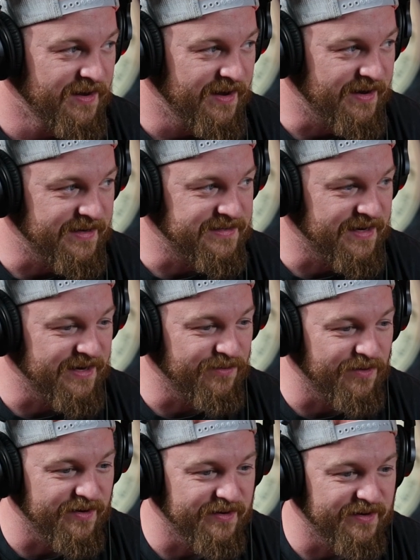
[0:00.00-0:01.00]
And he said he
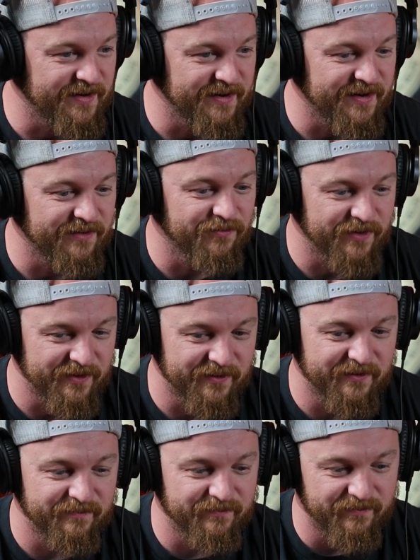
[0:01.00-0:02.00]
wanted a
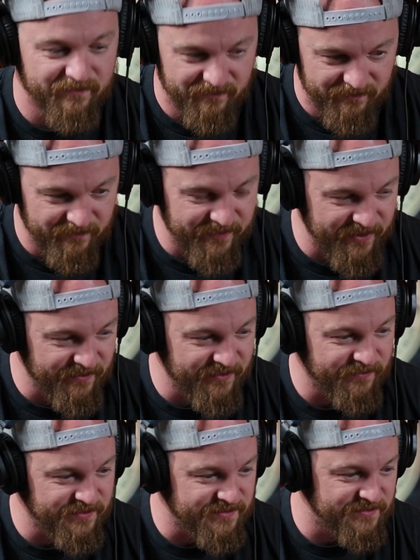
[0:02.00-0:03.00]
real beer
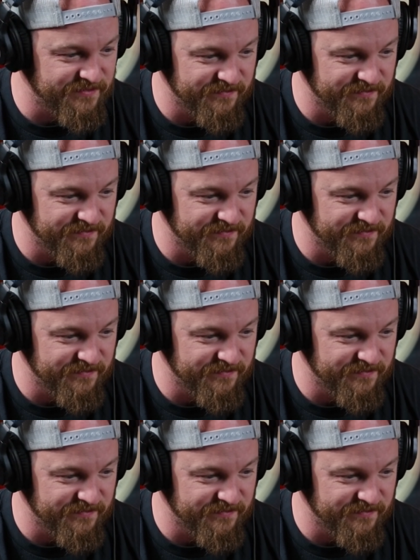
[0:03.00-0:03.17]
that was